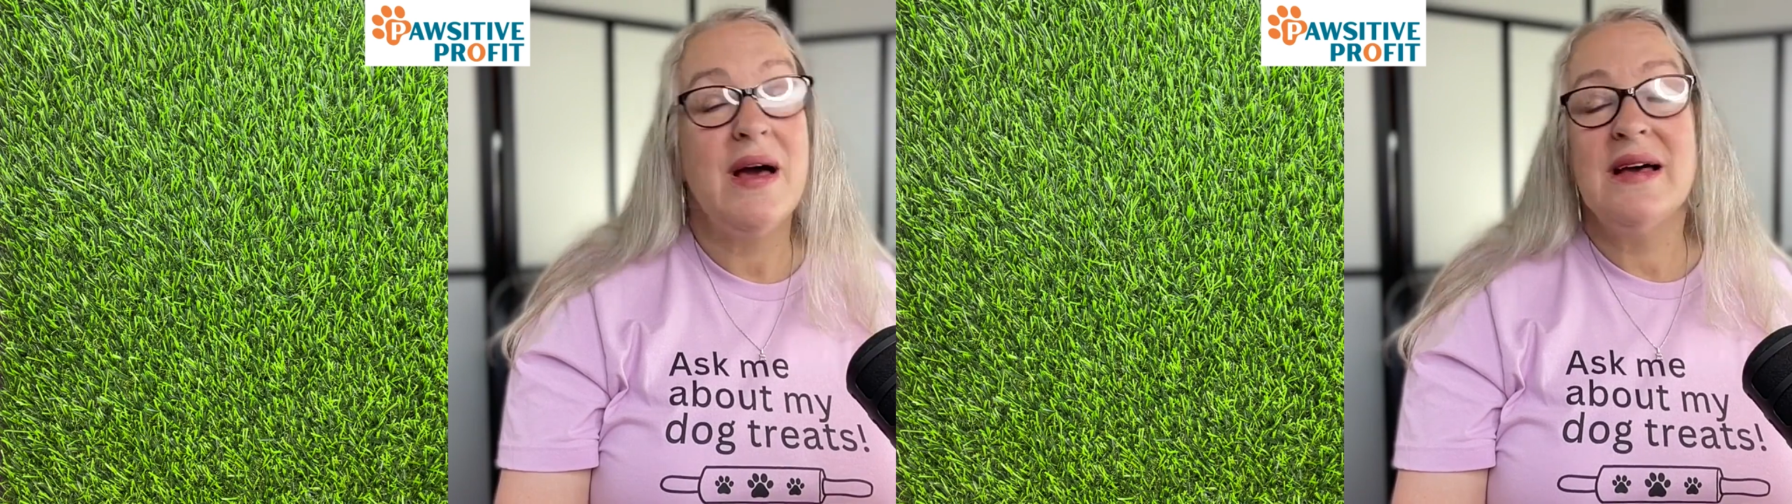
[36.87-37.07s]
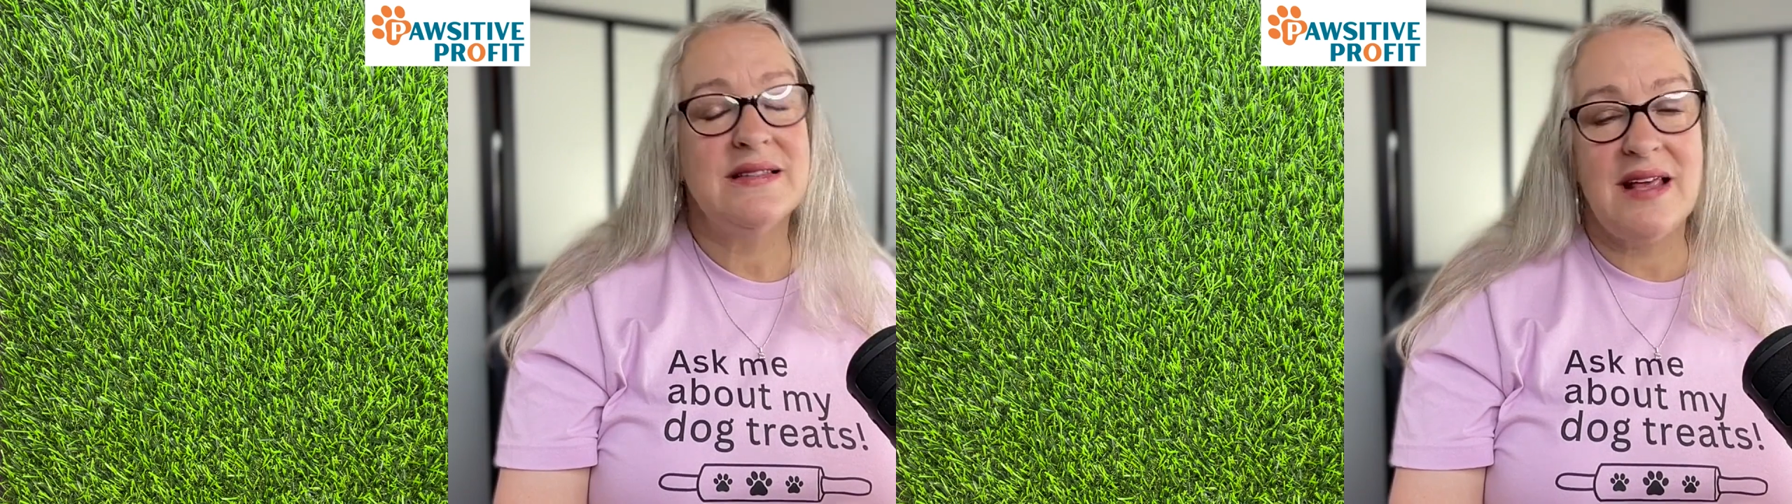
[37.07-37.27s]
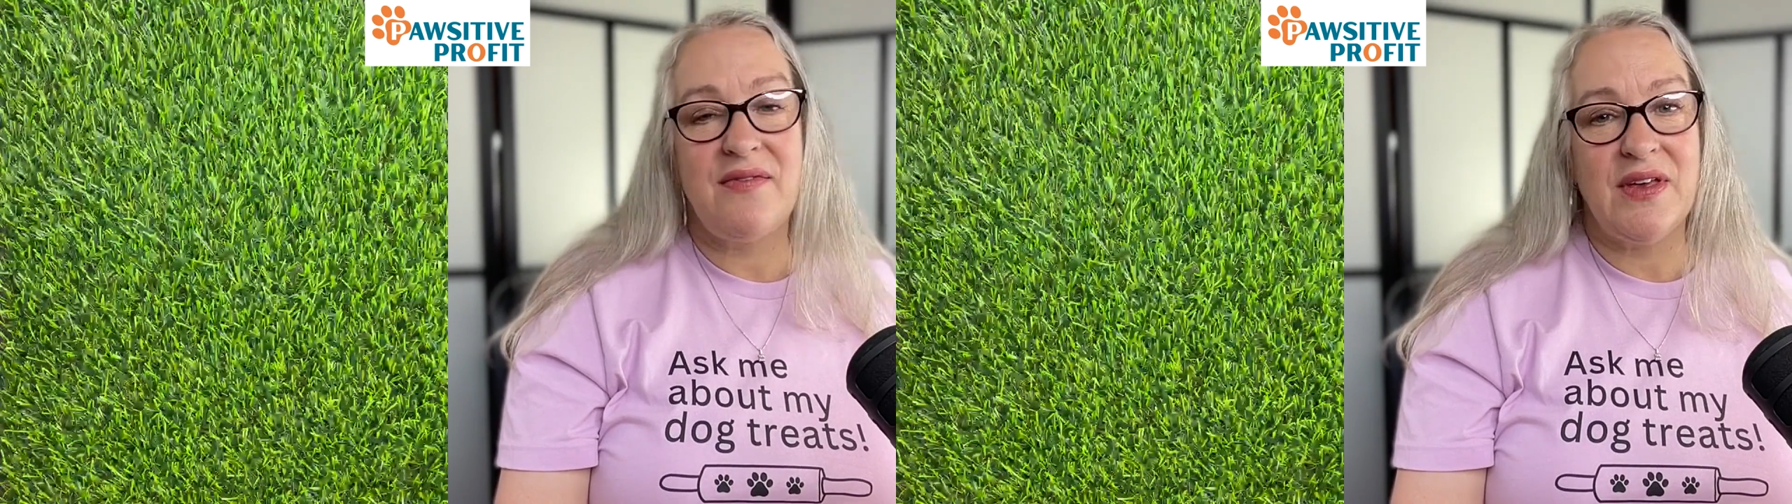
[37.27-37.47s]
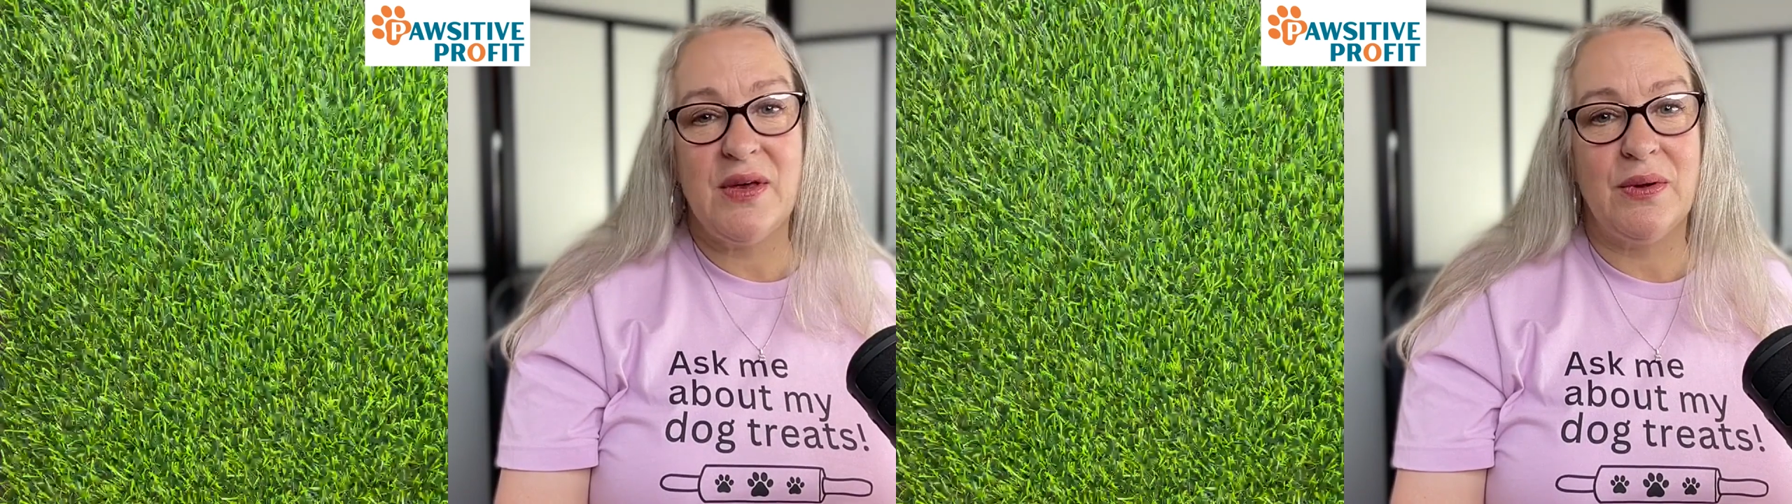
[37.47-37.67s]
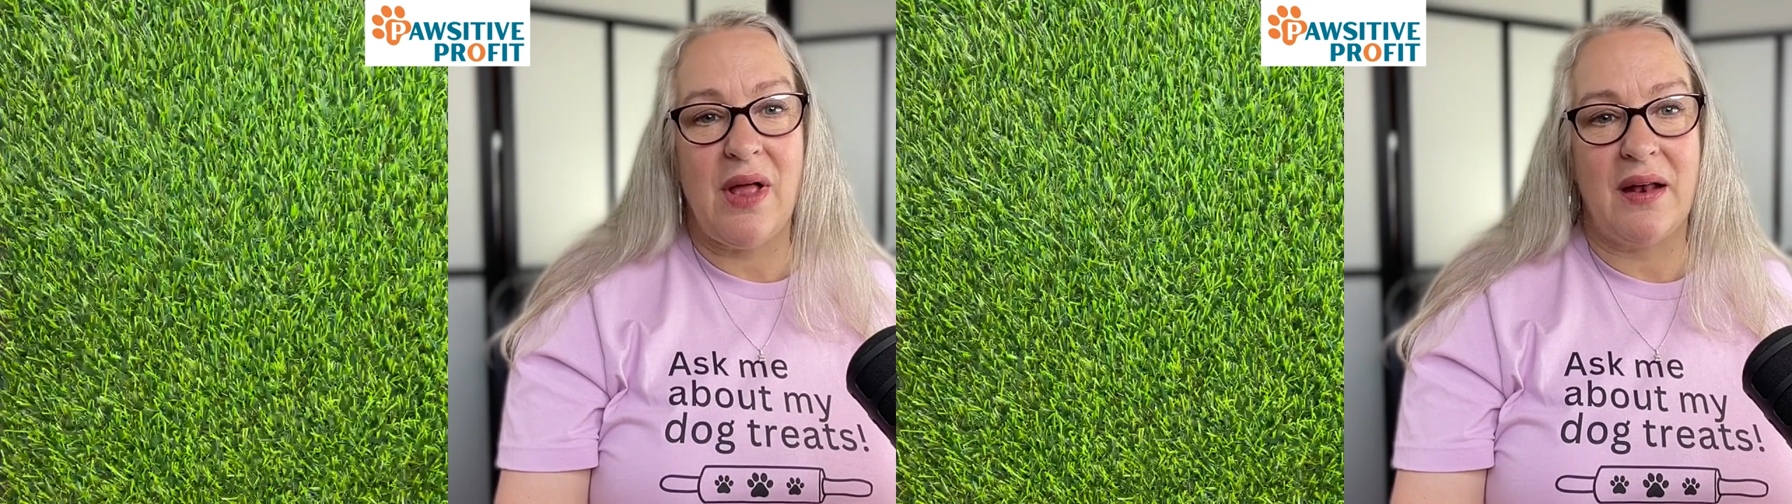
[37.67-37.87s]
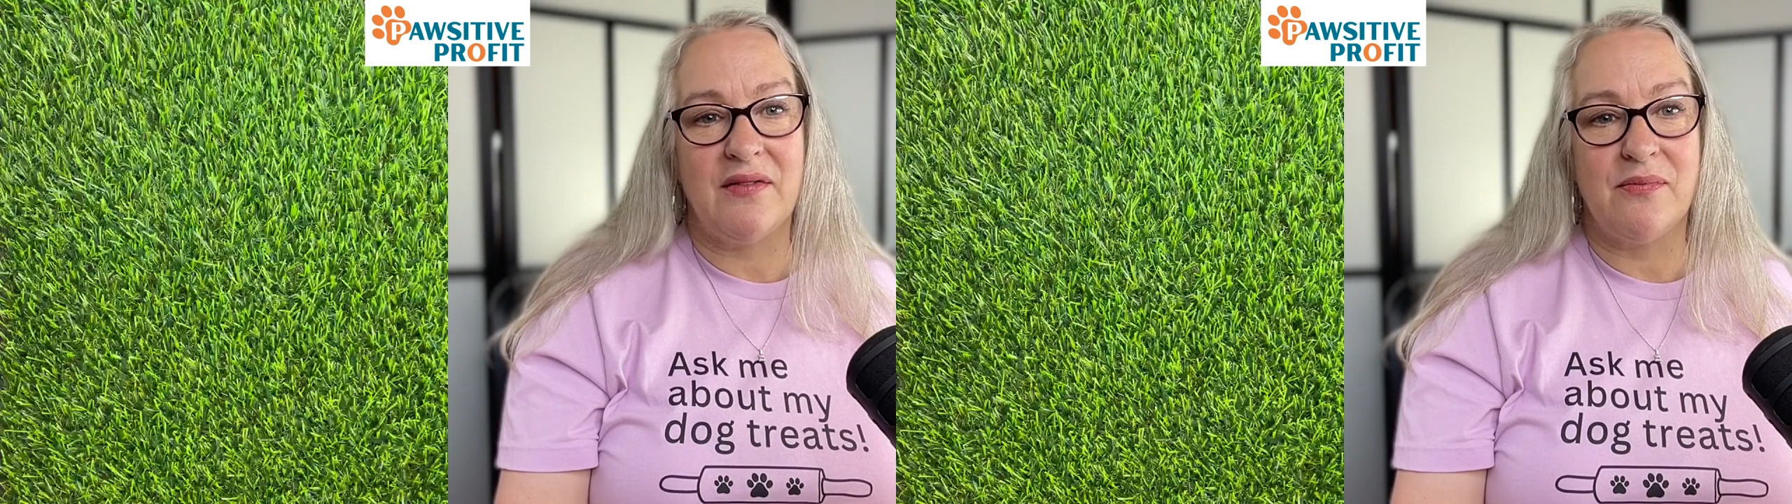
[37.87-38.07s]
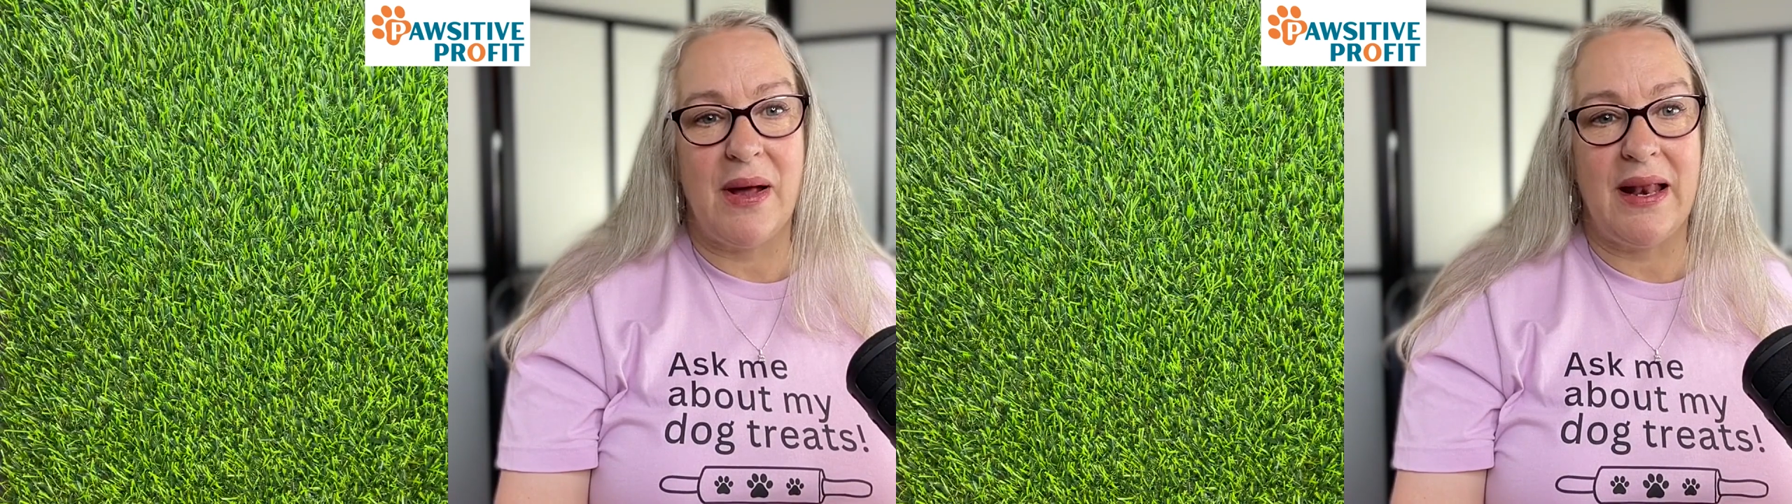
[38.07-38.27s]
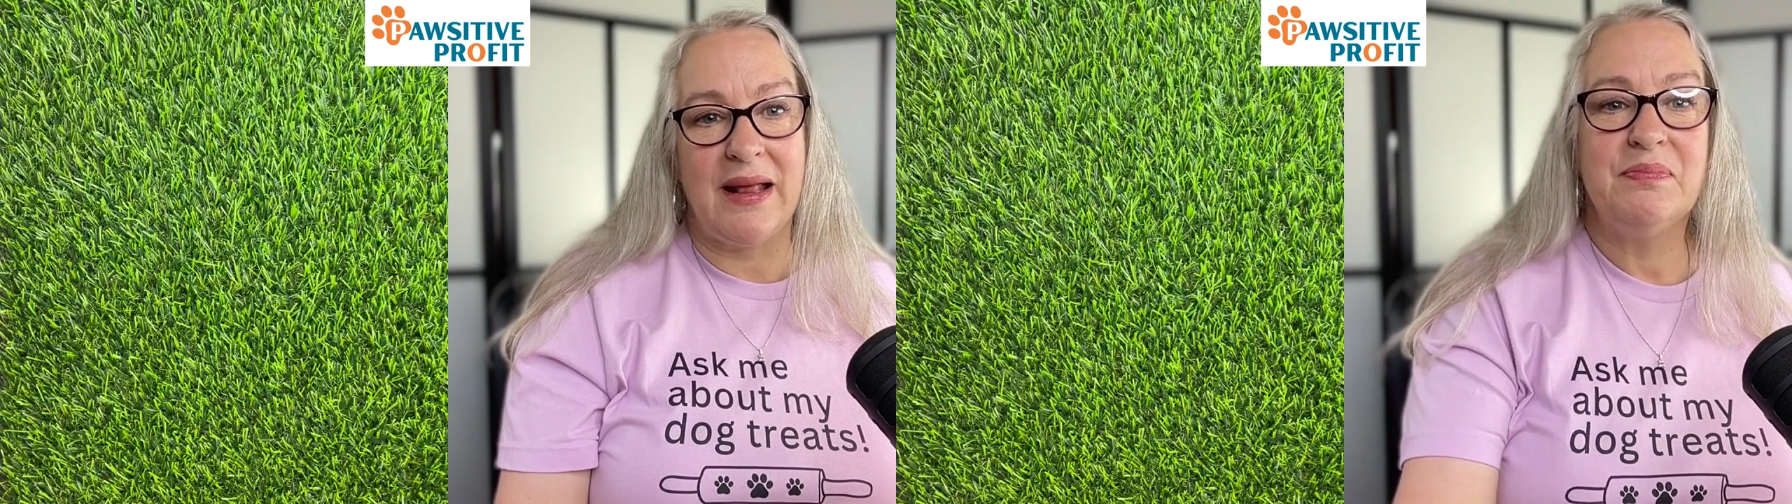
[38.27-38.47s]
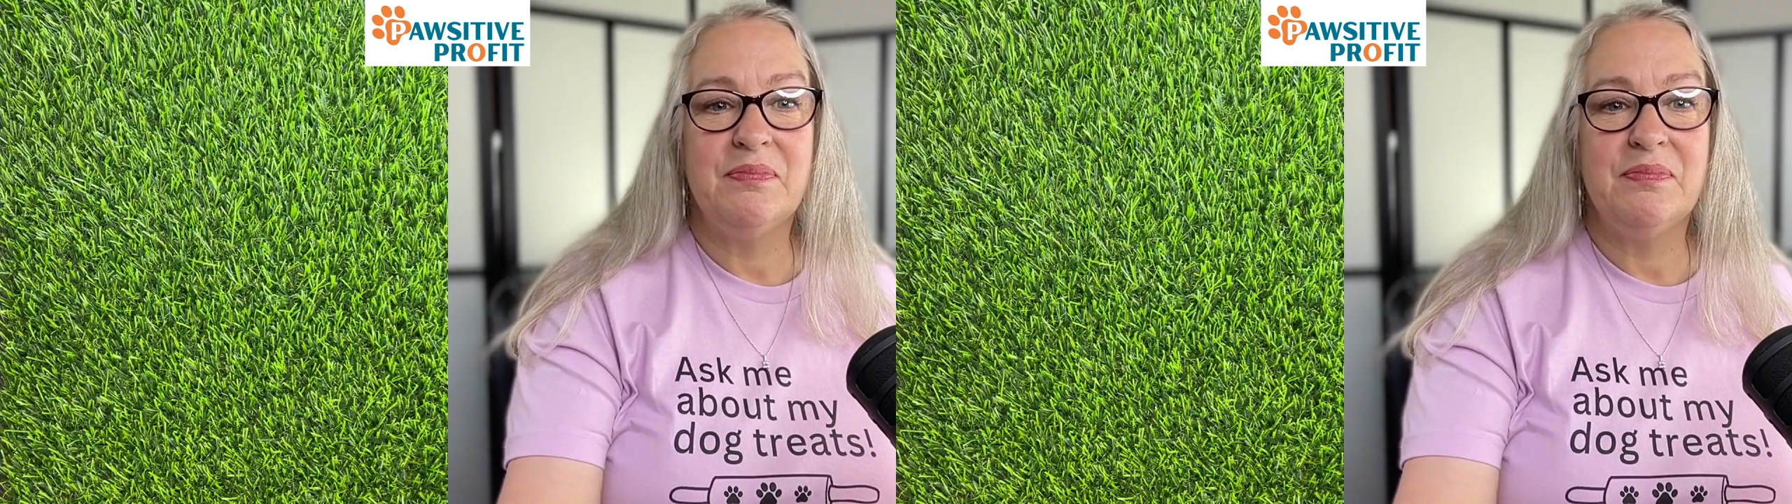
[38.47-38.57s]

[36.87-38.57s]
saving you a lot of money.